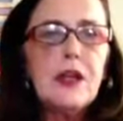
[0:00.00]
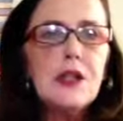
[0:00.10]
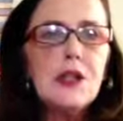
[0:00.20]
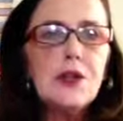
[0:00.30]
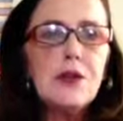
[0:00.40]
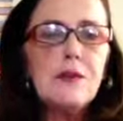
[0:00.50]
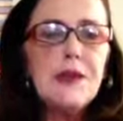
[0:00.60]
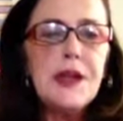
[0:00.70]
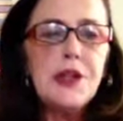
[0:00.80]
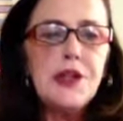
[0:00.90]

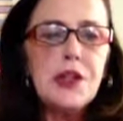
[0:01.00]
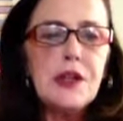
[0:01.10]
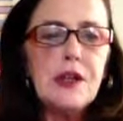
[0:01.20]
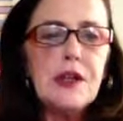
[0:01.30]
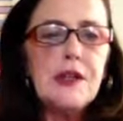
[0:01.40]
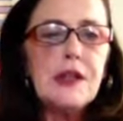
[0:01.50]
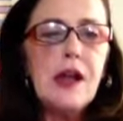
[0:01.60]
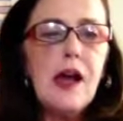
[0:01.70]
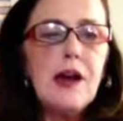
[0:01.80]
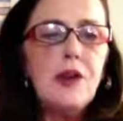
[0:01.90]
Circumduction is a
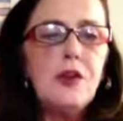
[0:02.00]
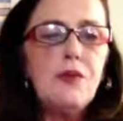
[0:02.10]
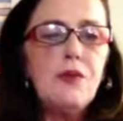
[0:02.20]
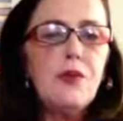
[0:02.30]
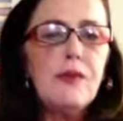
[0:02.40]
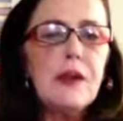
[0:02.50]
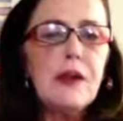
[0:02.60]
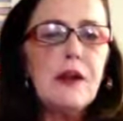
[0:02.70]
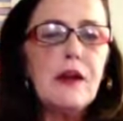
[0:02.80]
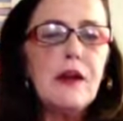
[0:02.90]
conical movement
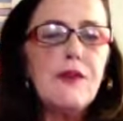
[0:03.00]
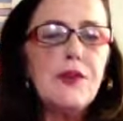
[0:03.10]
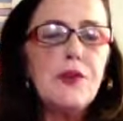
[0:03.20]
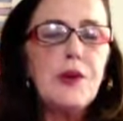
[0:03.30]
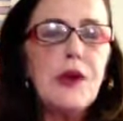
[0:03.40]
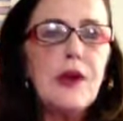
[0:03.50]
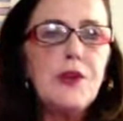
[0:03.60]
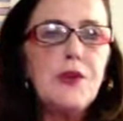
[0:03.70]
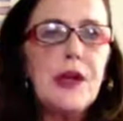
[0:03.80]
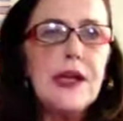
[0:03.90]
of
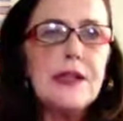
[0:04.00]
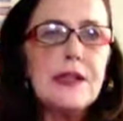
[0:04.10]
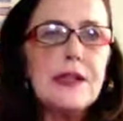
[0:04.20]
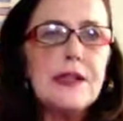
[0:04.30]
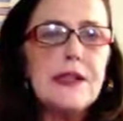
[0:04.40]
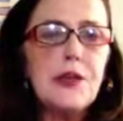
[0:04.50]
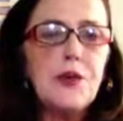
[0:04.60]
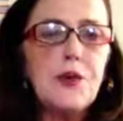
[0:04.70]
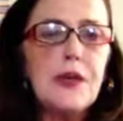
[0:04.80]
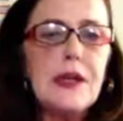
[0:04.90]
360
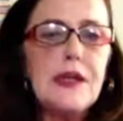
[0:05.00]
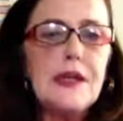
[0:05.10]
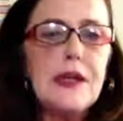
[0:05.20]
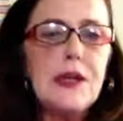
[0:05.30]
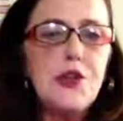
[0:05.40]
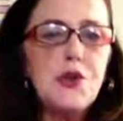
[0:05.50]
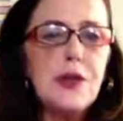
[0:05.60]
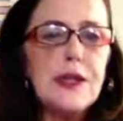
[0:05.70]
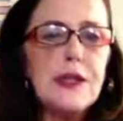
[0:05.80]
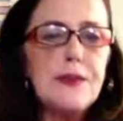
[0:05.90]
degrees in a
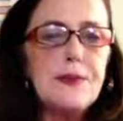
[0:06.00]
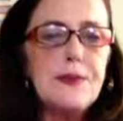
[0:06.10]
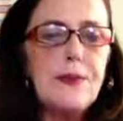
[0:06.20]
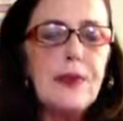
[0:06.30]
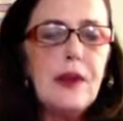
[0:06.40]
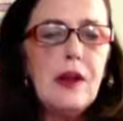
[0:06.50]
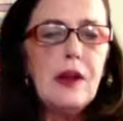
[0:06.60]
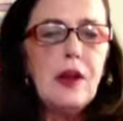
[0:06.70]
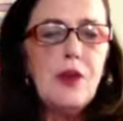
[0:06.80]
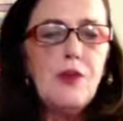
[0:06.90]
joint.
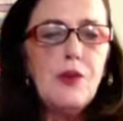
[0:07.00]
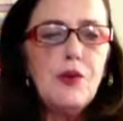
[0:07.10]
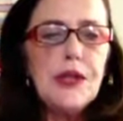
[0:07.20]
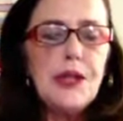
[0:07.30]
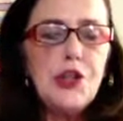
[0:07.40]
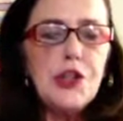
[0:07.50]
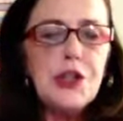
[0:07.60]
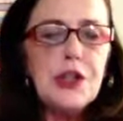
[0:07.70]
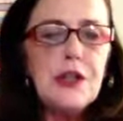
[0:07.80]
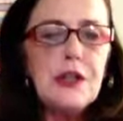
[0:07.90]

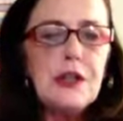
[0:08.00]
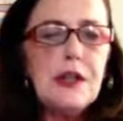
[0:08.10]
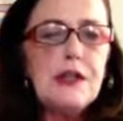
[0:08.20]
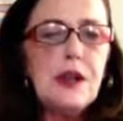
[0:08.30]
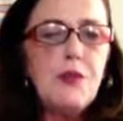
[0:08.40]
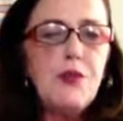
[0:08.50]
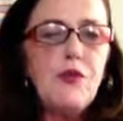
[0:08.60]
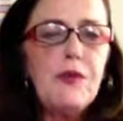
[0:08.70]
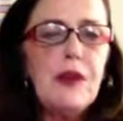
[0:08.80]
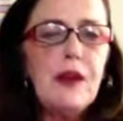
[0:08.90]
Rotation is a
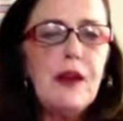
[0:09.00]
movement